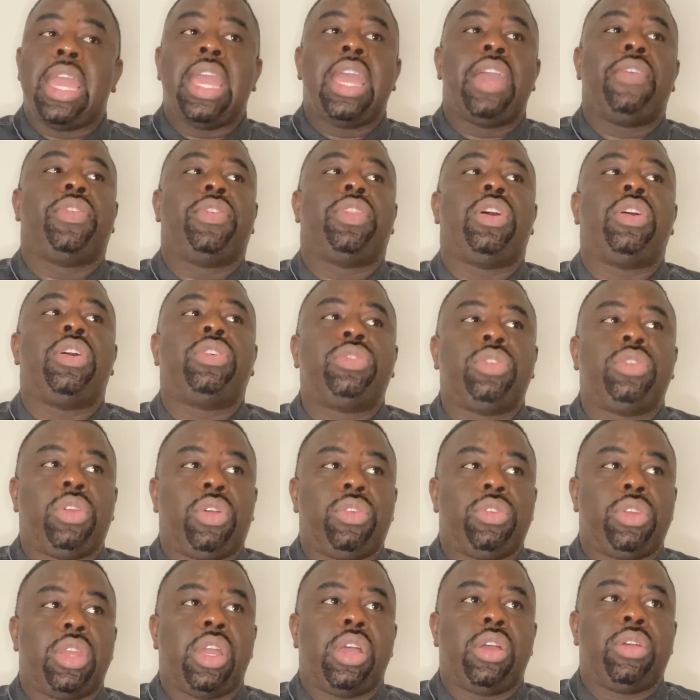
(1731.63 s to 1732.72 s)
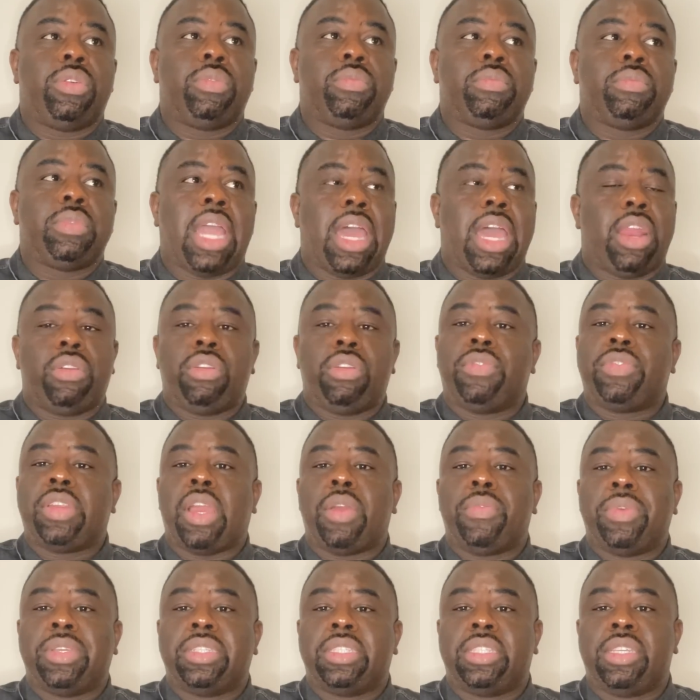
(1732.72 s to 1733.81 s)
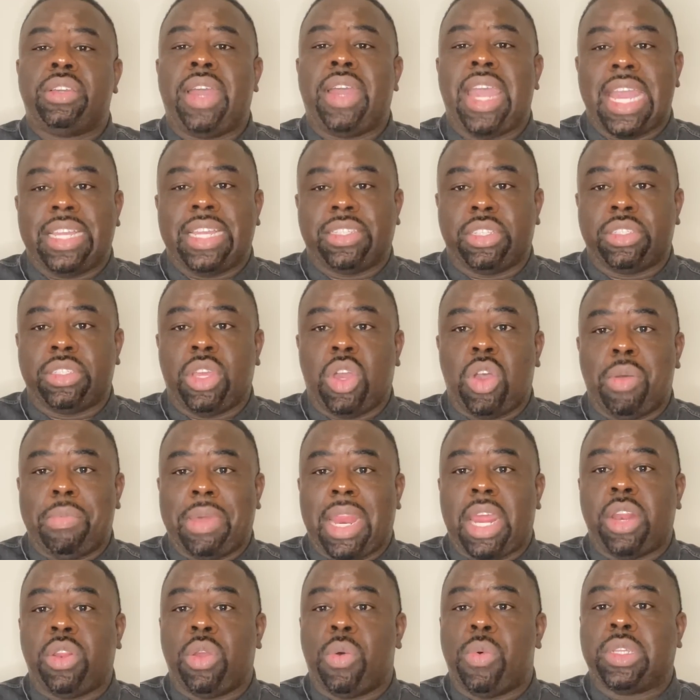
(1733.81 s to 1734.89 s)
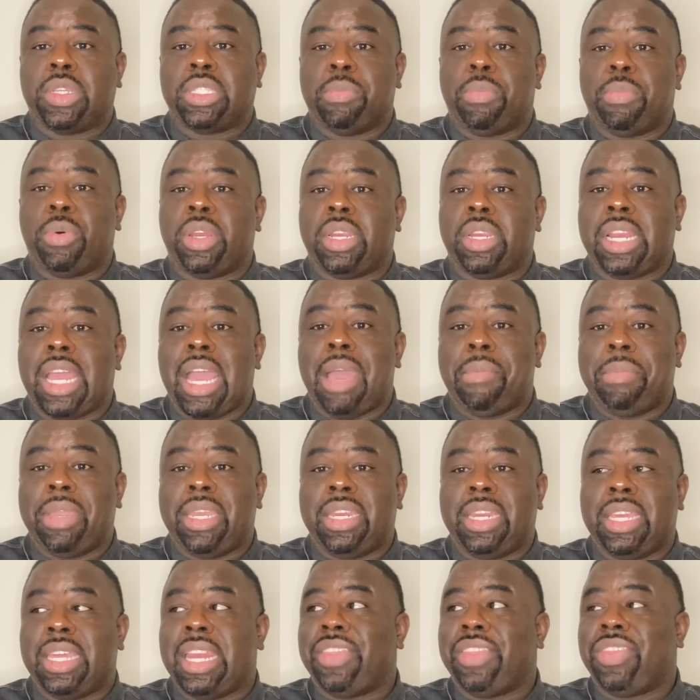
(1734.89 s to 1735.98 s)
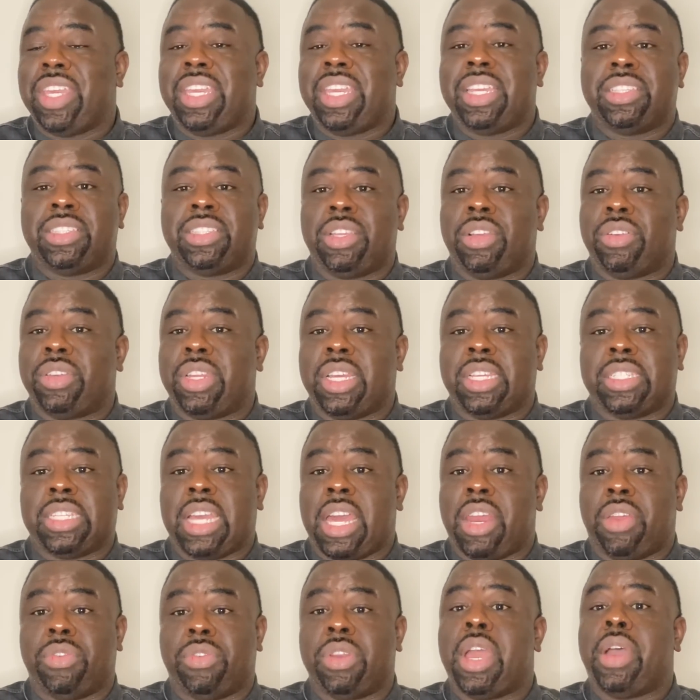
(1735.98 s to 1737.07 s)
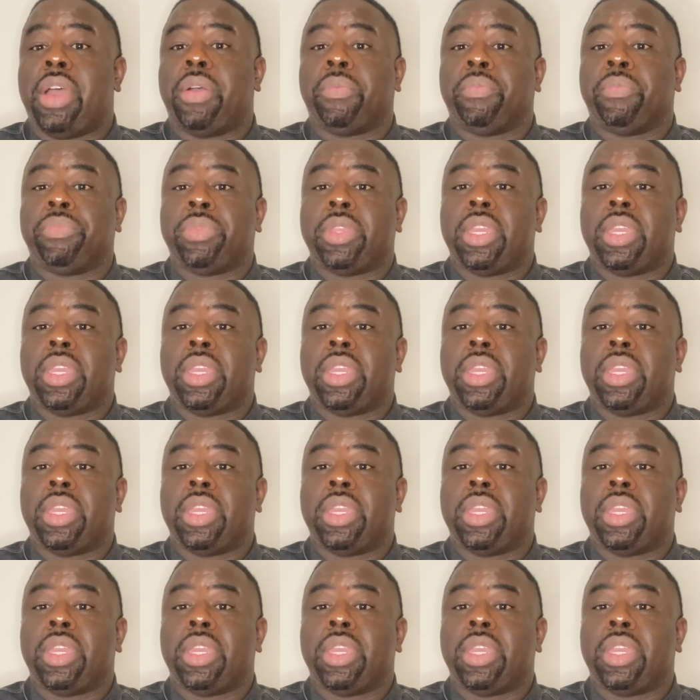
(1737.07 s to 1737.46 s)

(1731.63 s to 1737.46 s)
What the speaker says: And for those who don't know, I don't know if Tyrese still has his home, but I know once upon a time he did. I think he still does, I don't know.